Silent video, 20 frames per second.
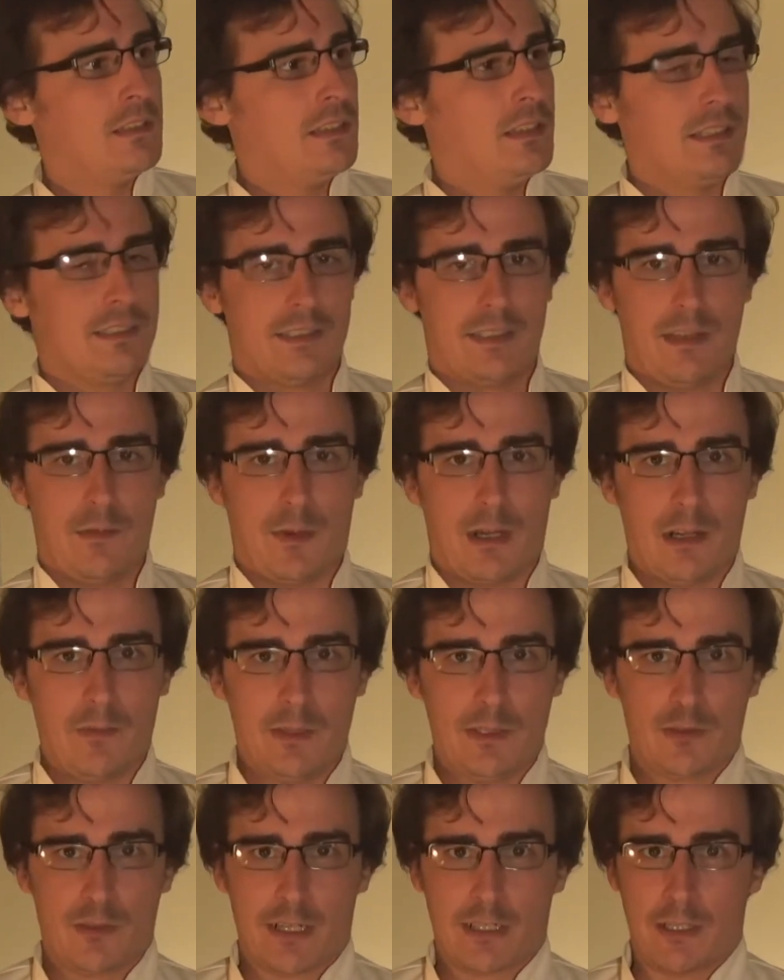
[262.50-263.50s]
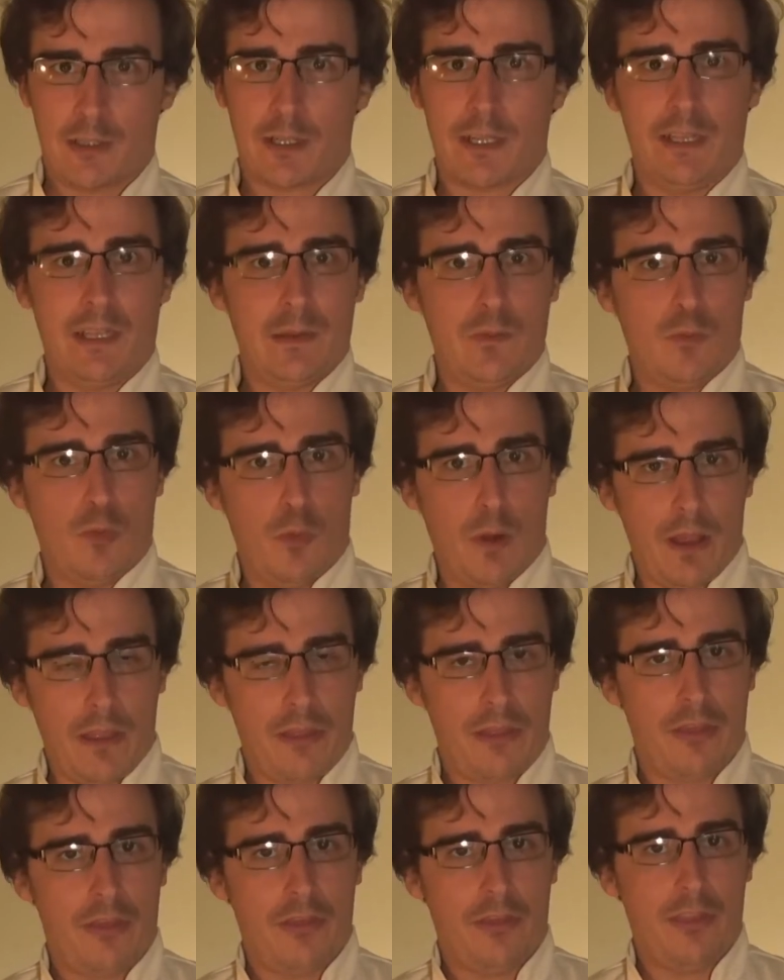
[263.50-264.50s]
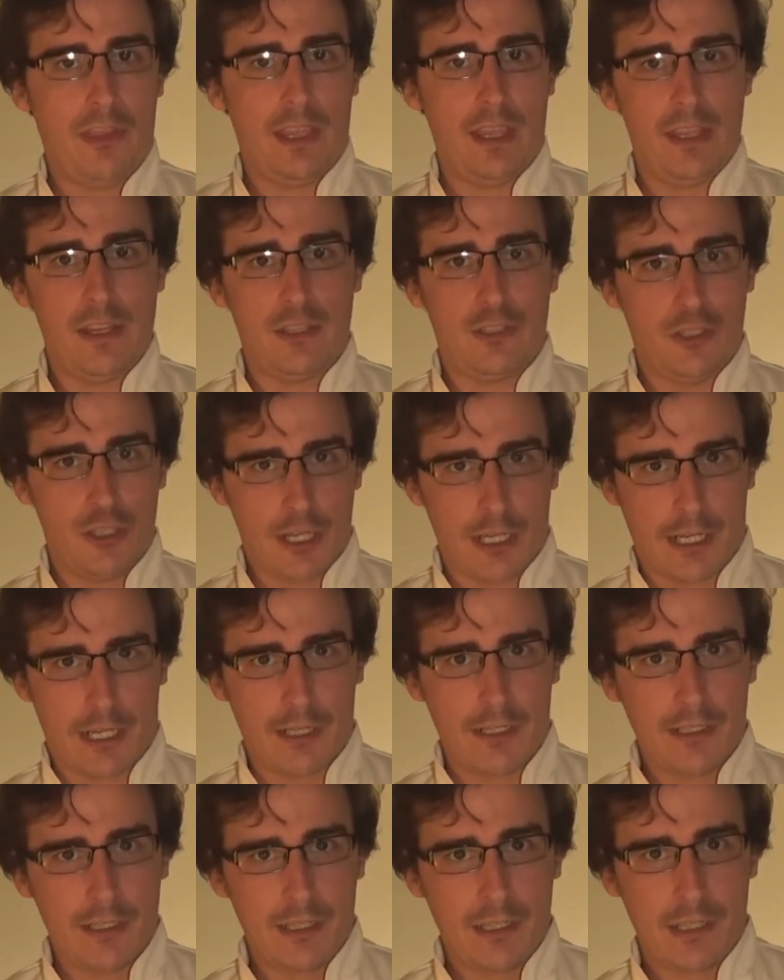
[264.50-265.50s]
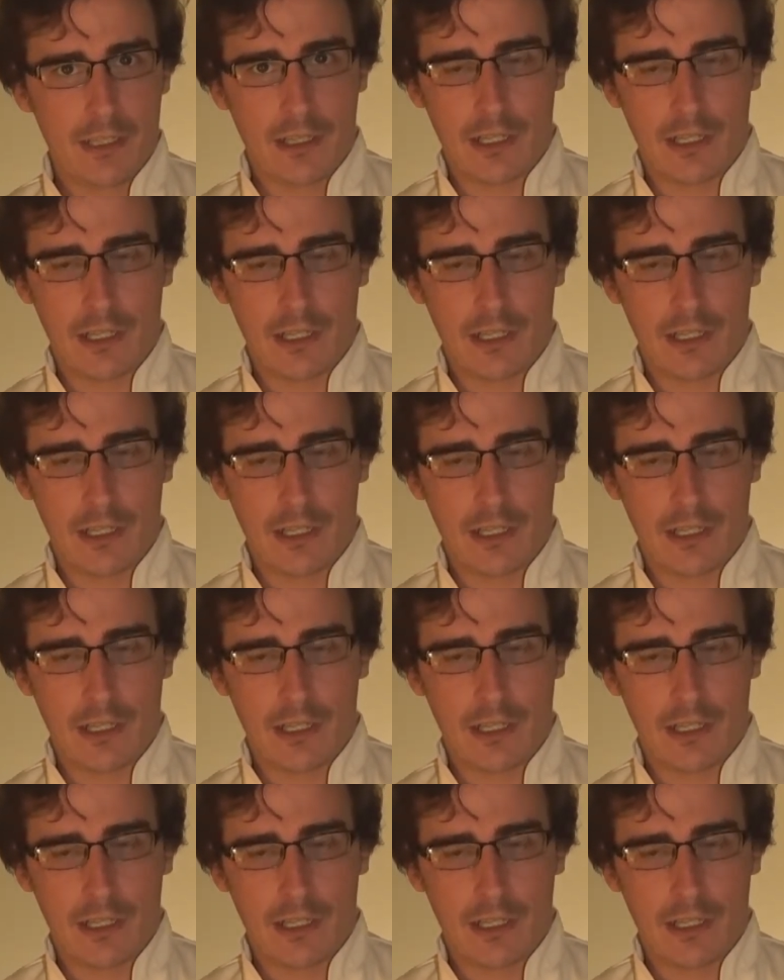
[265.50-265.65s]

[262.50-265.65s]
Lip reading: Let's see, why don't we try cooking them with the chicken